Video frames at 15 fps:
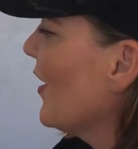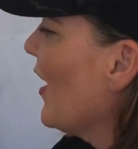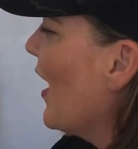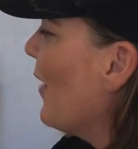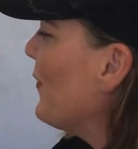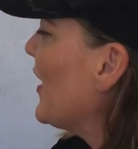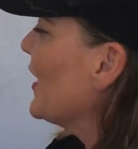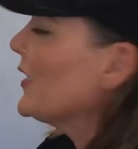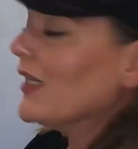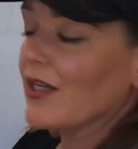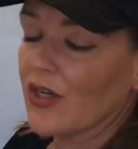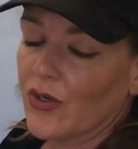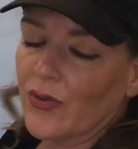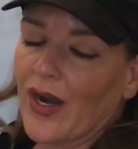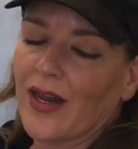I mean, I did it
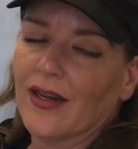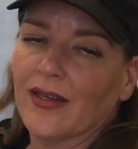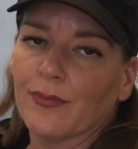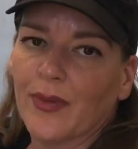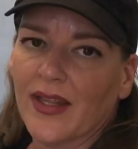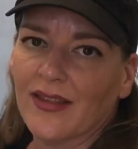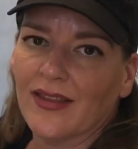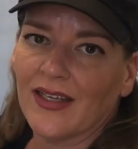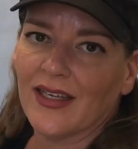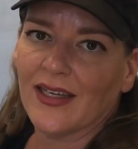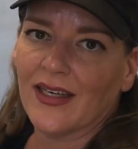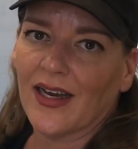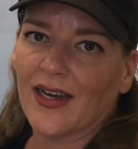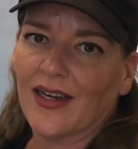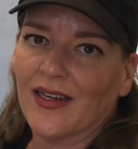correctly, but the
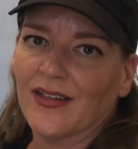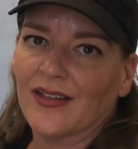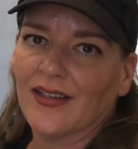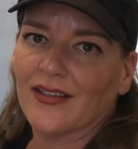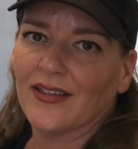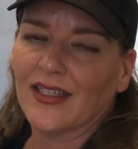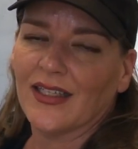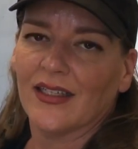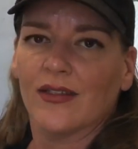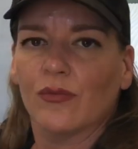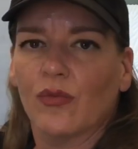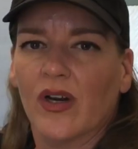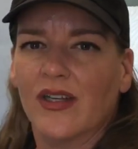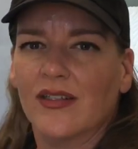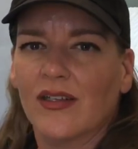
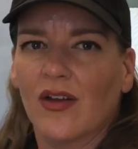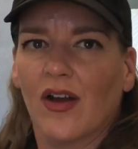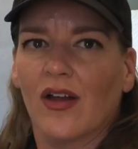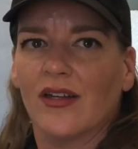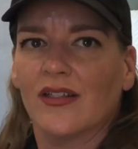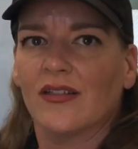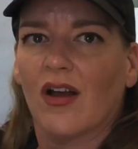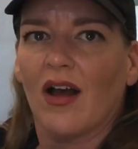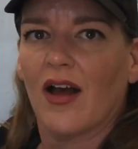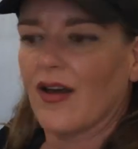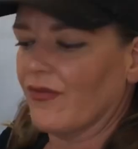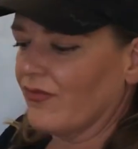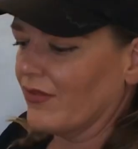what is it called is off.